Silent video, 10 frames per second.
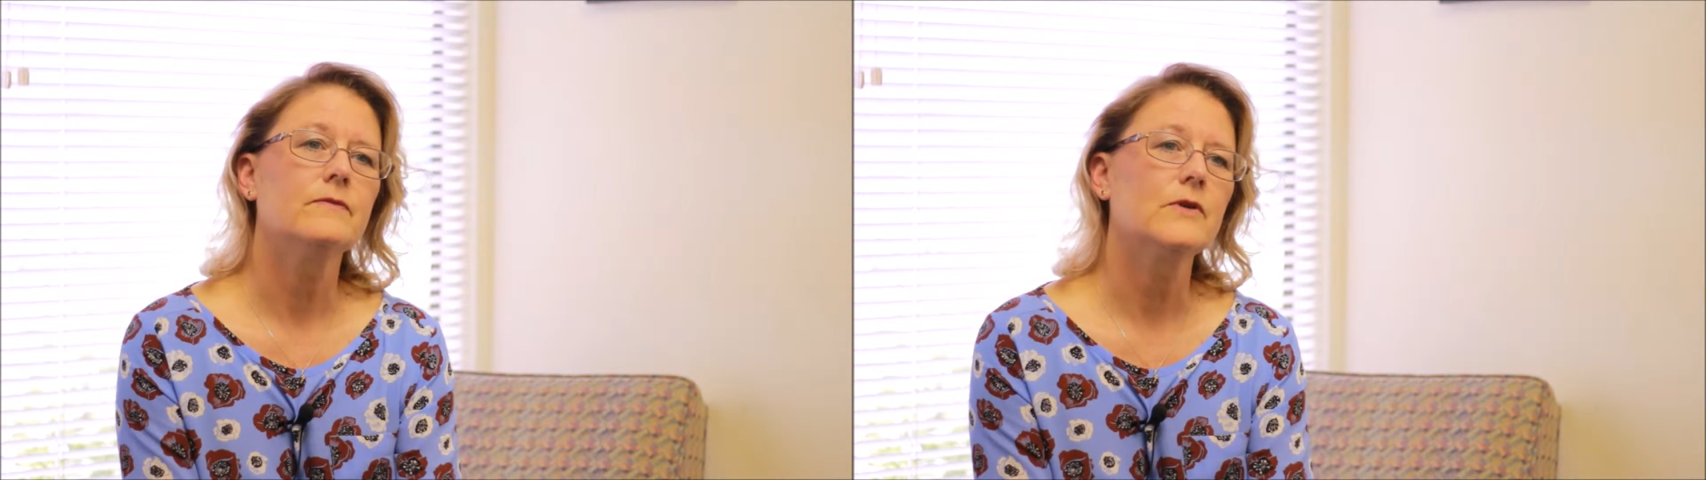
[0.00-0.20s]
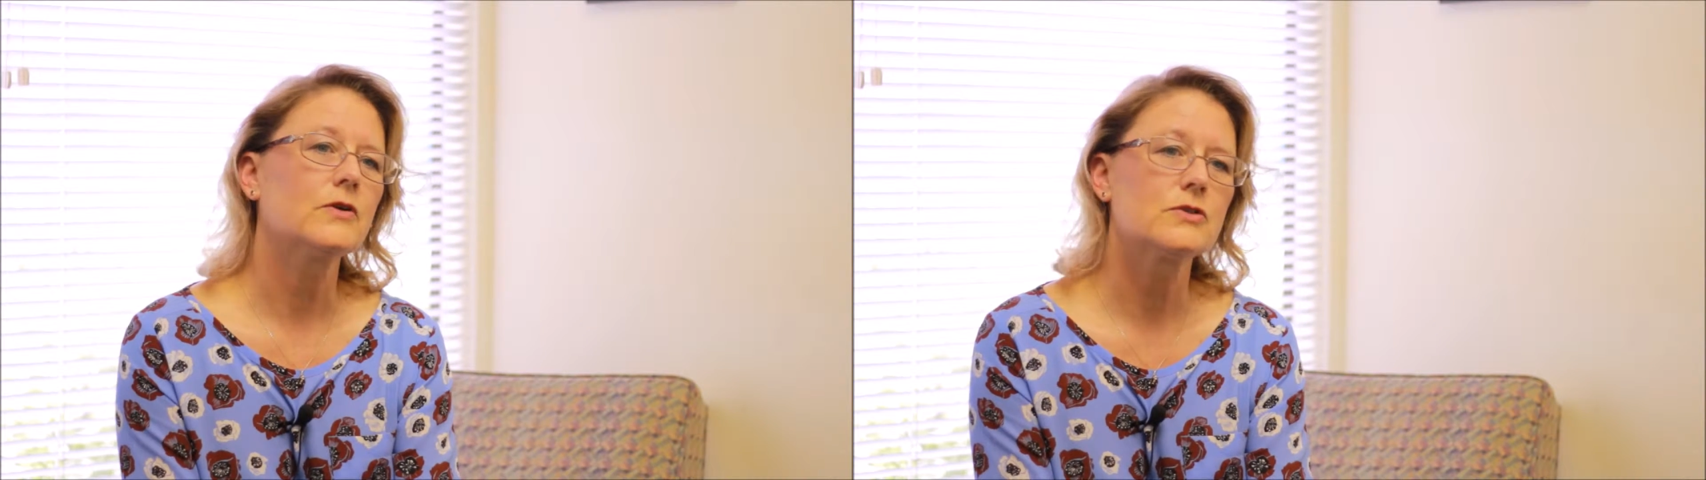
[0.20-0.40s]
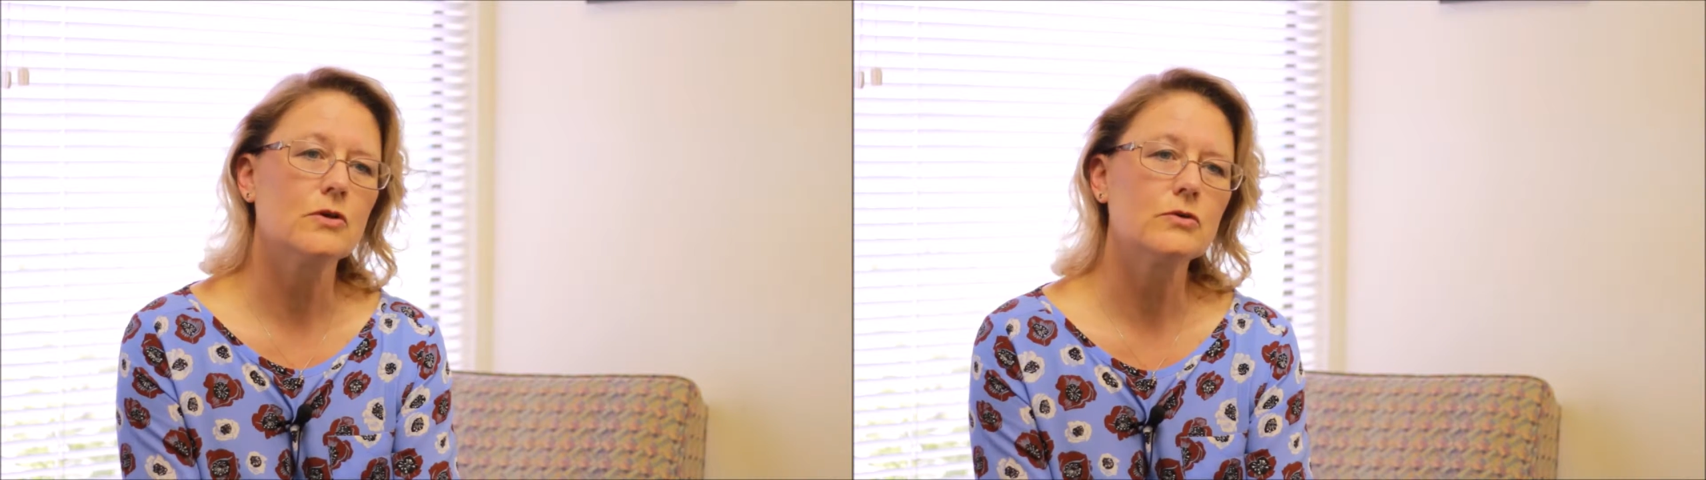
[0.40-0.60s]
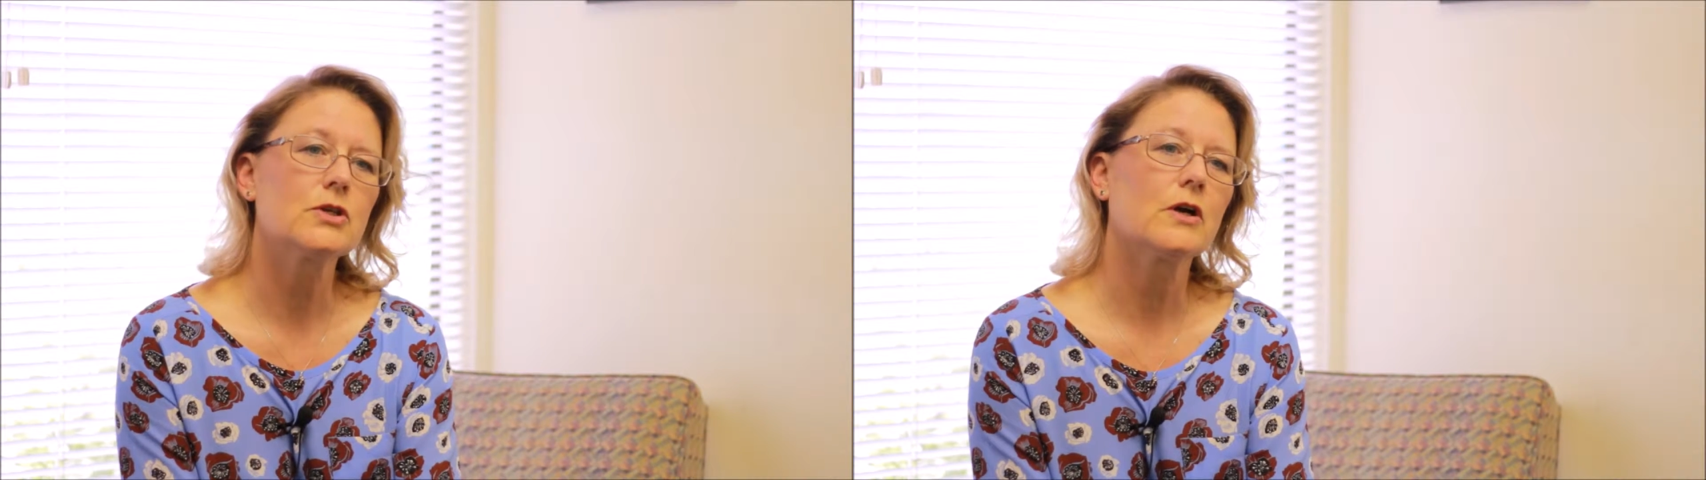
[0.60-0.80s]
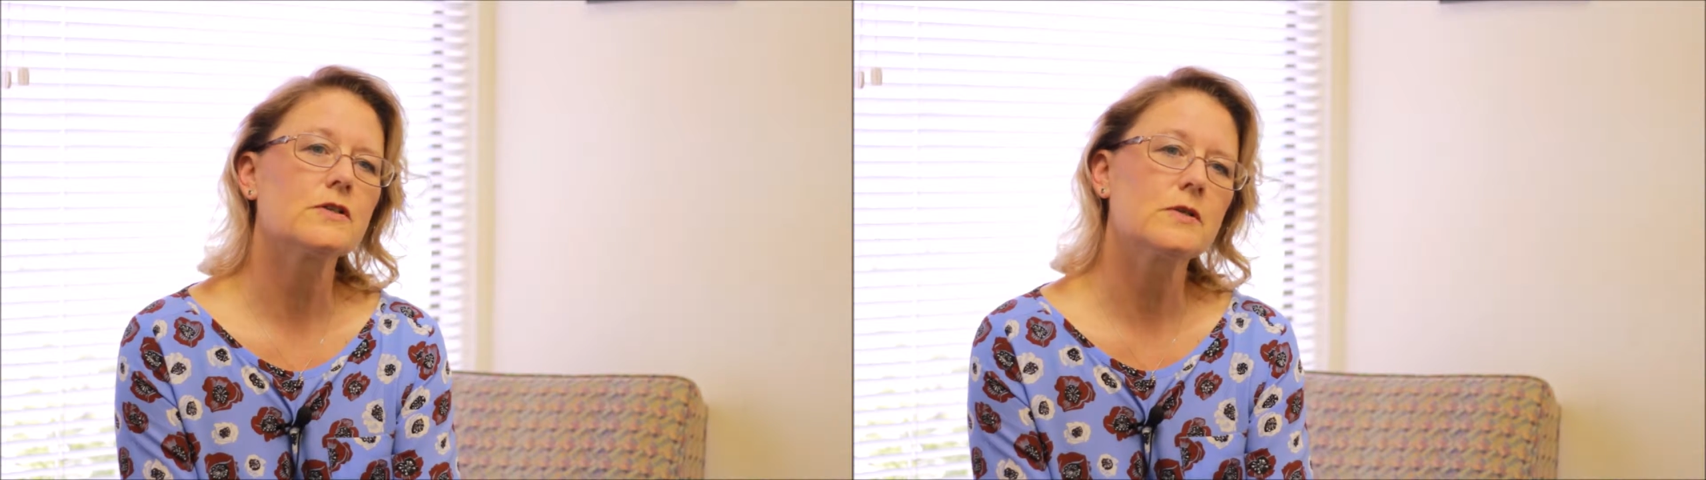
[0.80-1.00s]
there's no
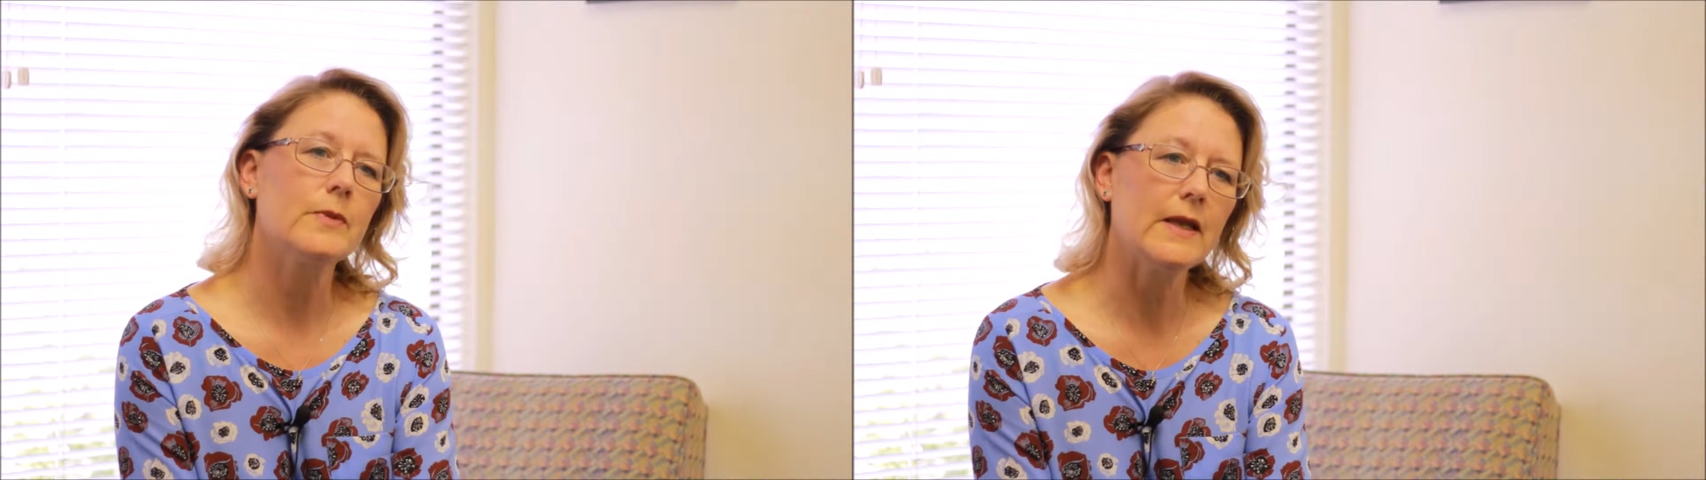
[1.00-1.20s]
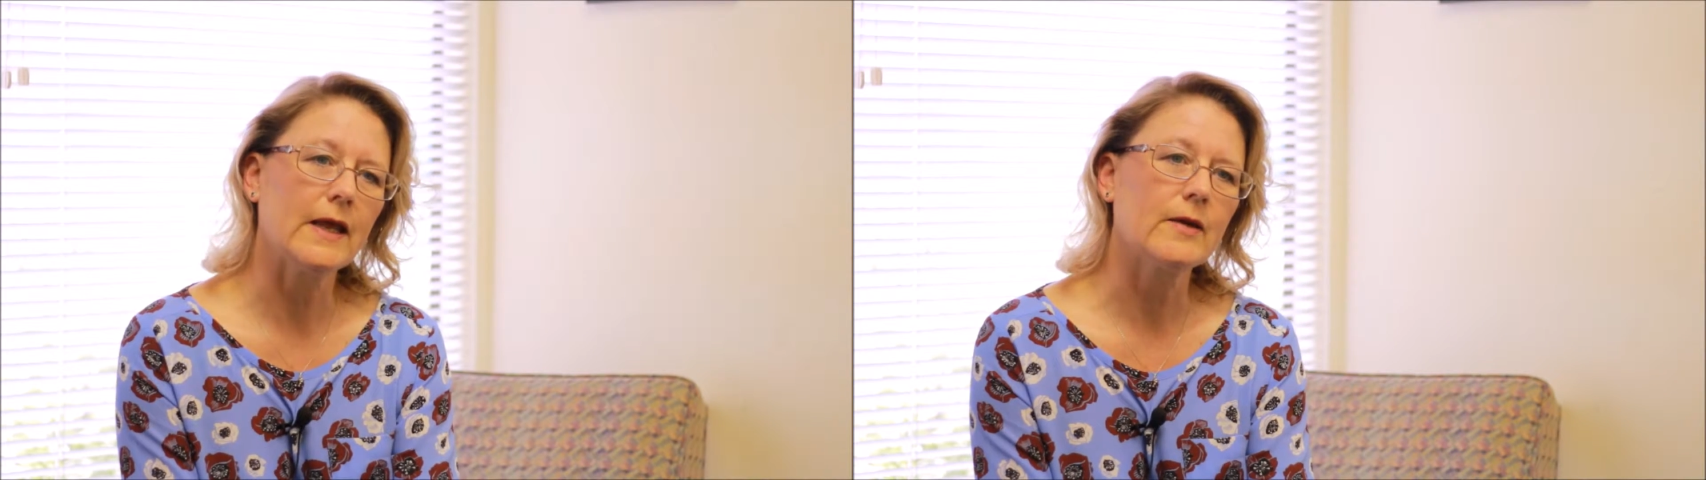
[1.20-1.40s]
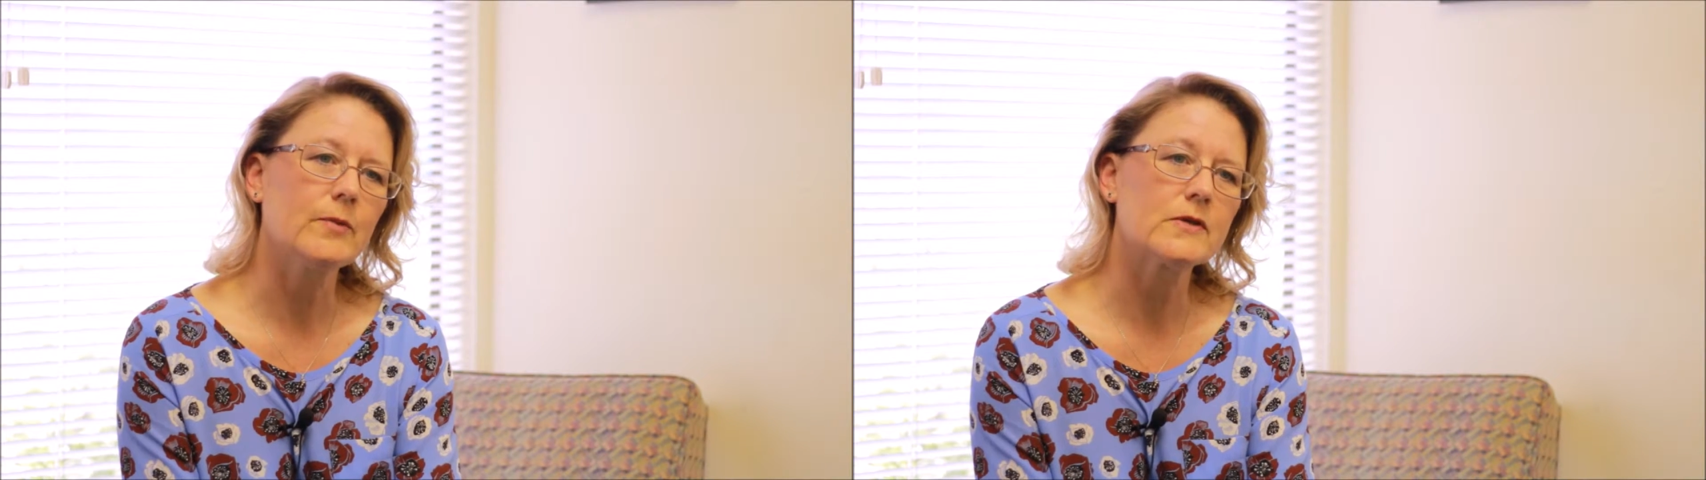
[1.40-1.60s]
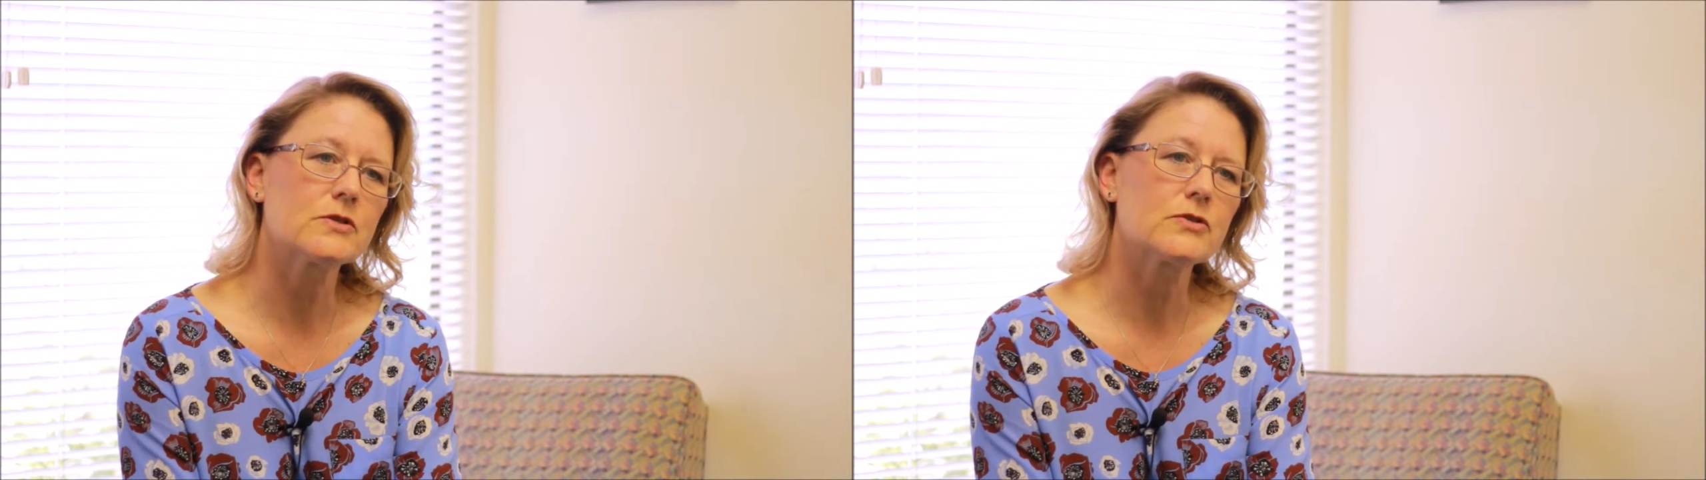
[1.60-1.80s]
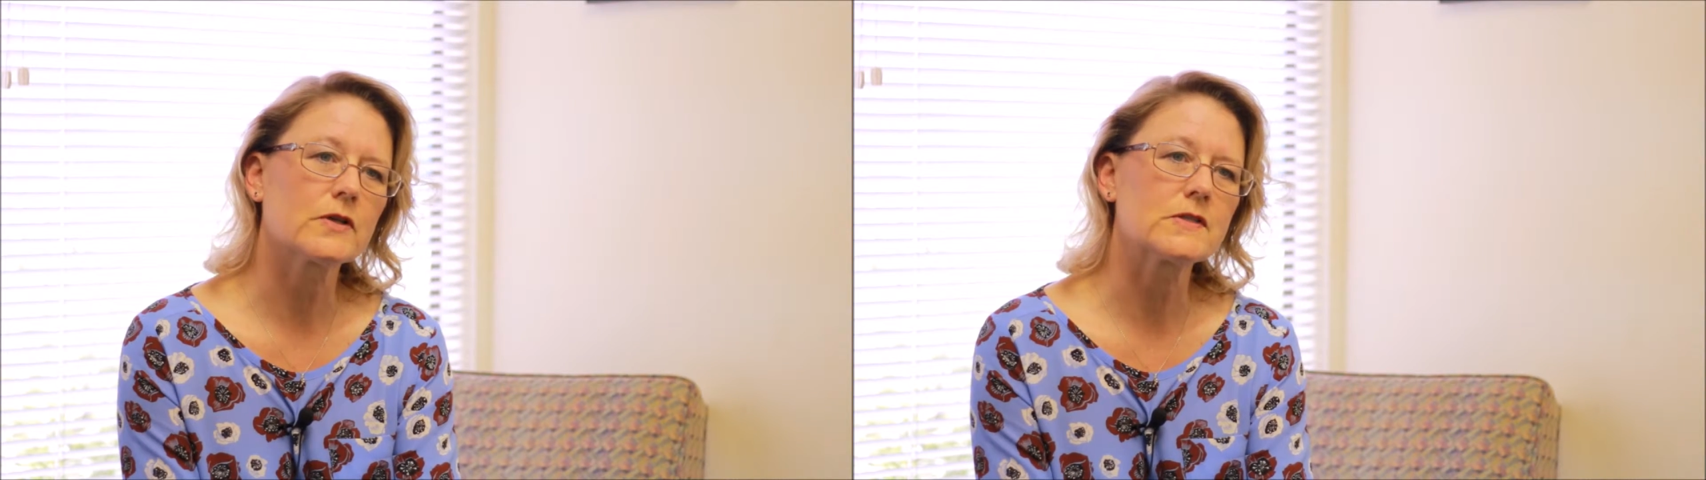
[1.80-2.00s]
charge to be named as a
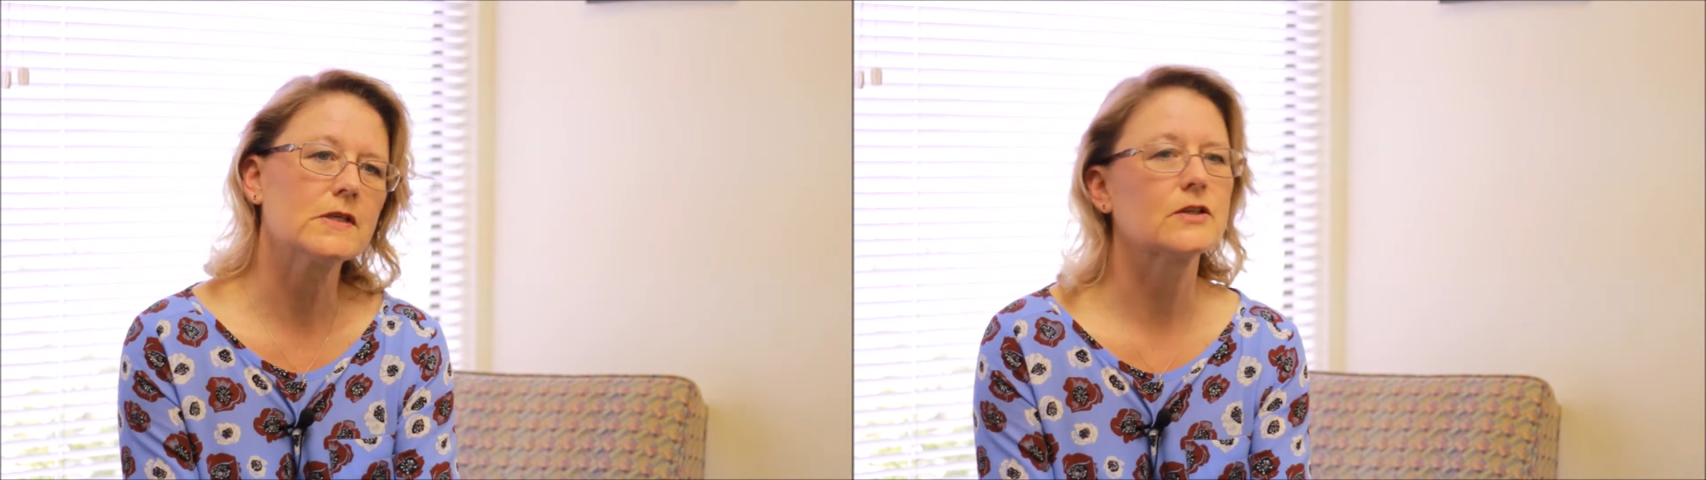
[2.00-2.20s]
trustee.